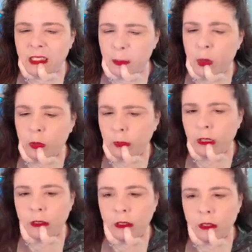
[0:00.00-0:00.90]
an apartment.
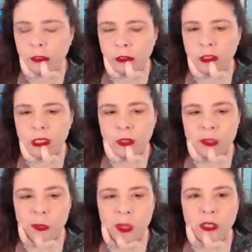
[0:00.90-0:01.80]
Sounds
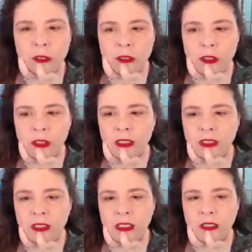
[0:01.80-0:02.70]
small, so let's
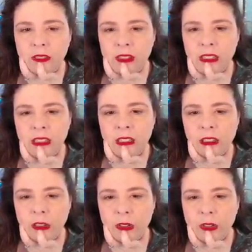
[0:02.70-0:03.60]
see if he
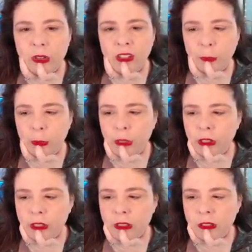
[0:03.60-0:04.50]
closed off
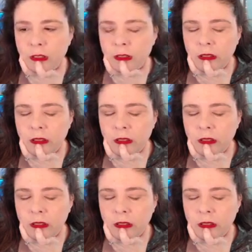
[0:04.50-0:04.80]
parts.